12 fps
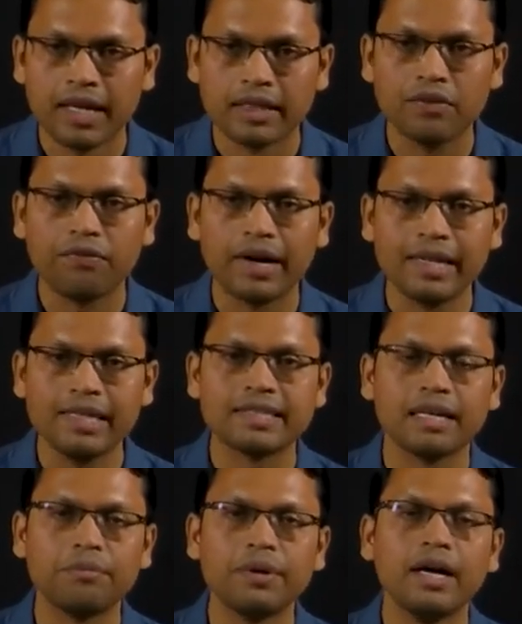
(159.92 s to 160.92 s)
The final
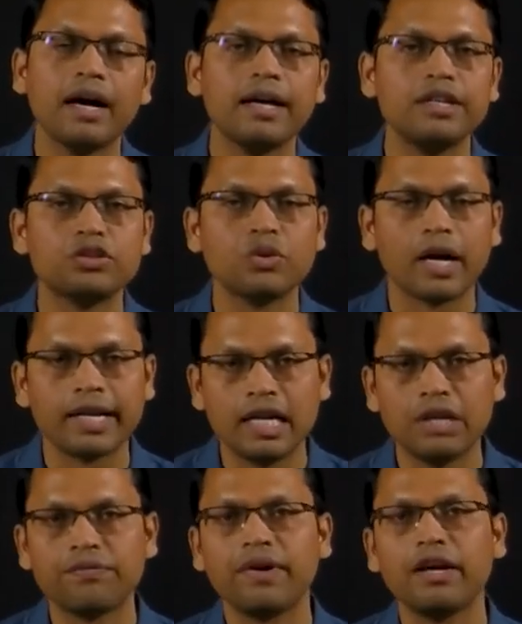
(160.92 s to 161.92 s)
step is to
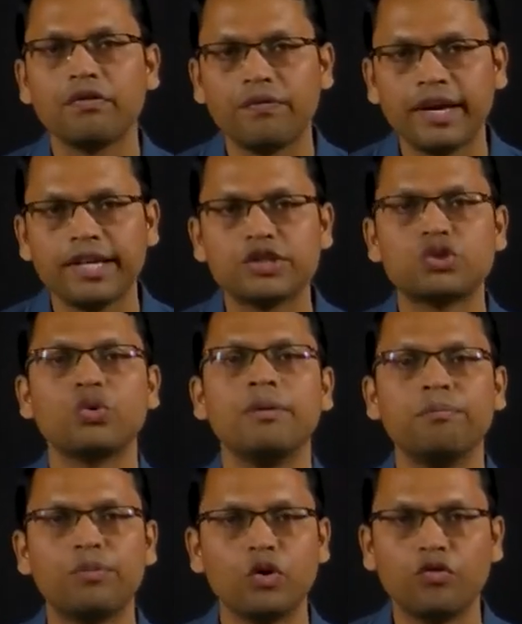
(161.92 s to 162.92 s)
identify ways to
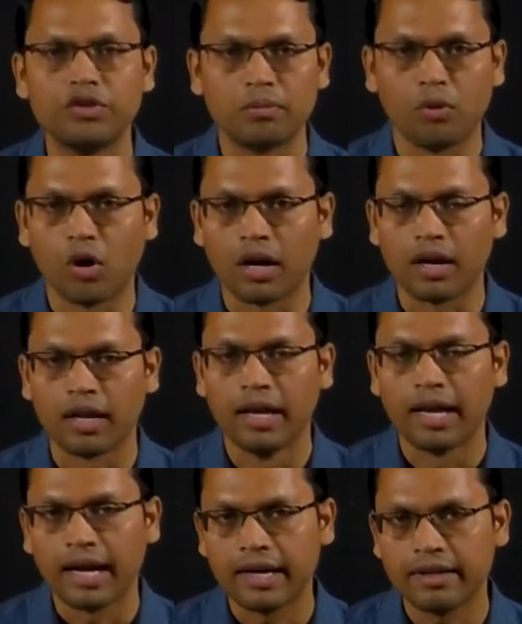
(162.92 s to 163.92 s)
improve the model.
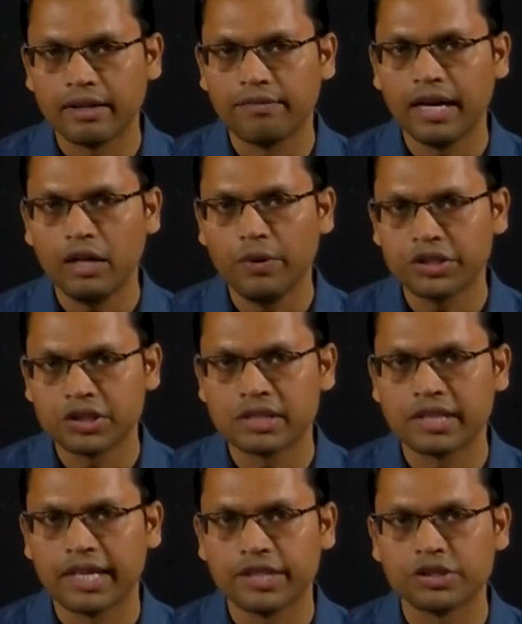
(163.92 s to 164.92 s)
At the evaluation
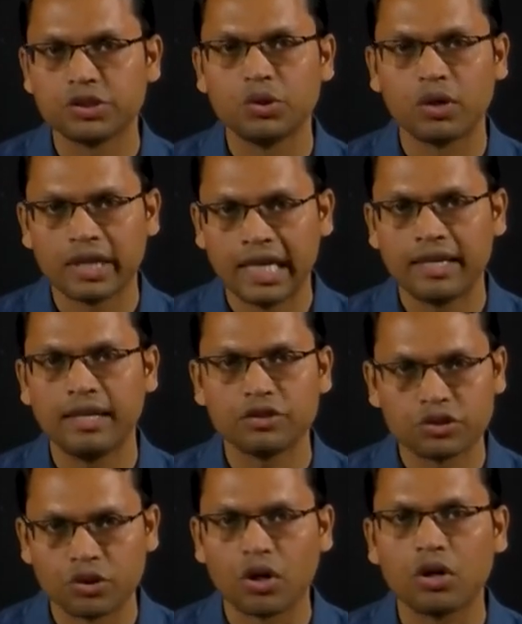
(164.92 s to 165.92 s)
stage, you are taking
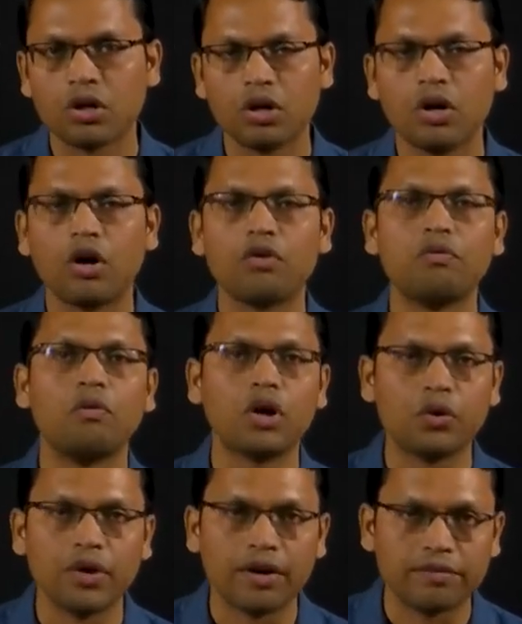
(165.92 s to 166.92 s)
stock of
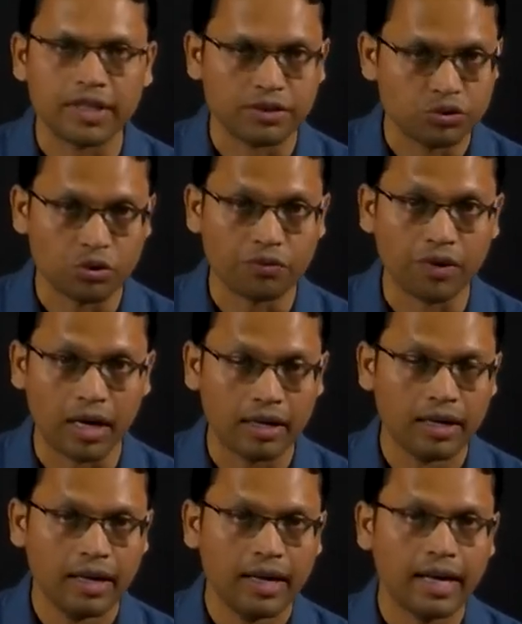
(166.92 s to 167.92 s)
what you have done so far.
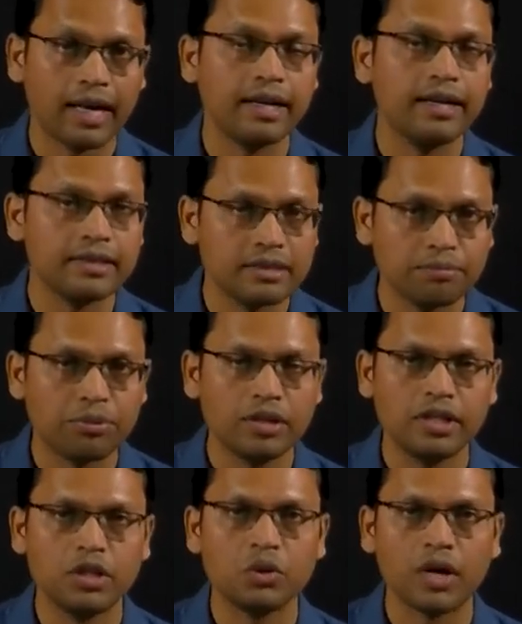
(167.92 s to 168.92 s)
And it is
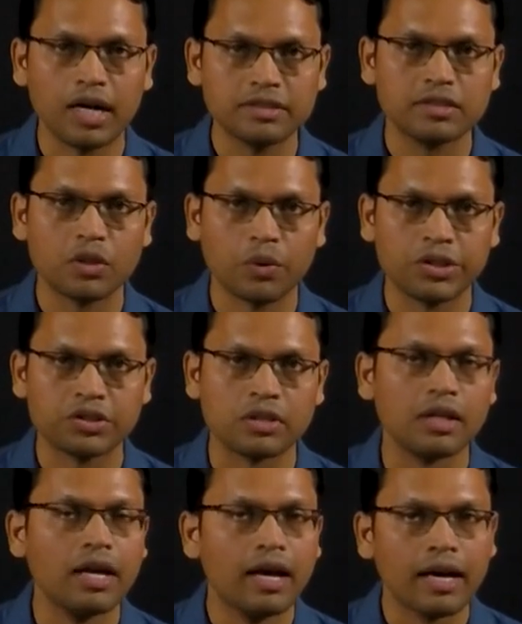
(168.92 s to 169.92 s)
important to ask the
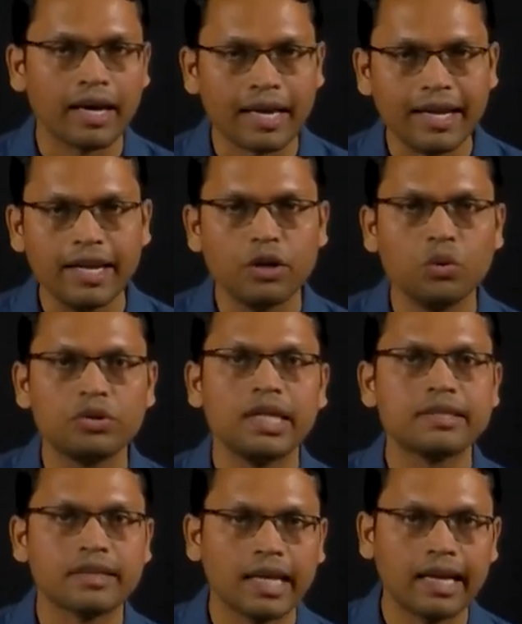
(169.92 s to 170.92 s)
question, can I do
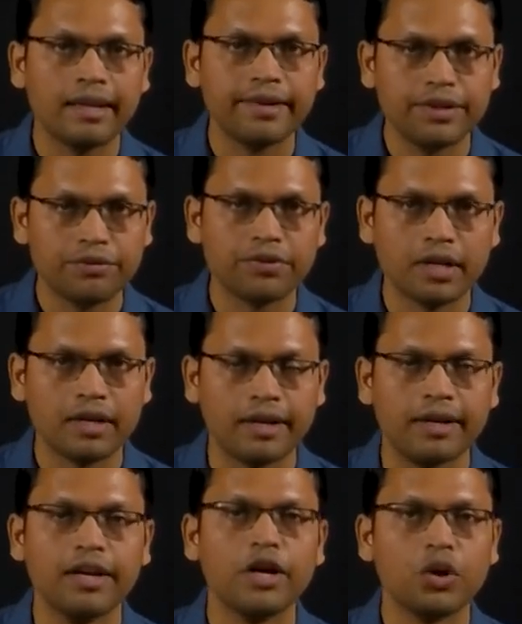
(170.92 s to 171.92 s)
things slightly
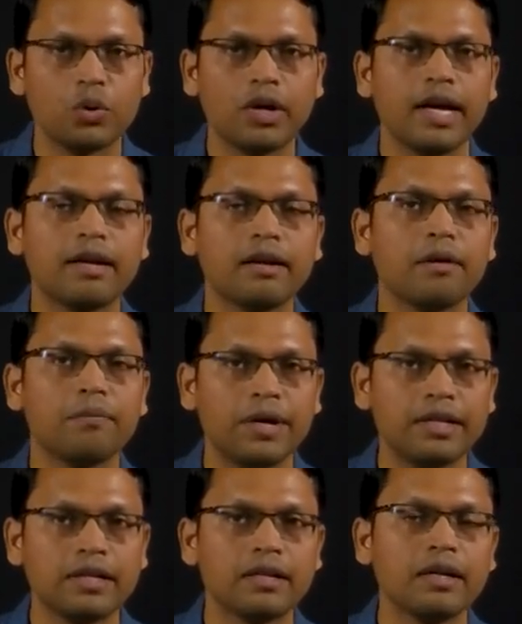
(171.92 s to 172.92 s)
differently to get
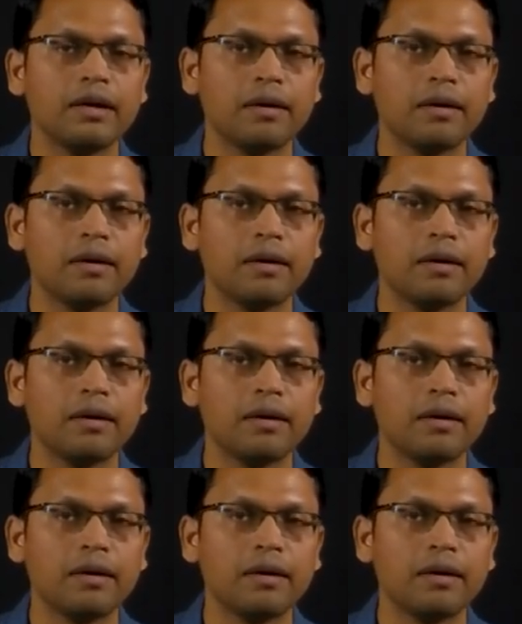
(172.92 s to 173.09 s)
better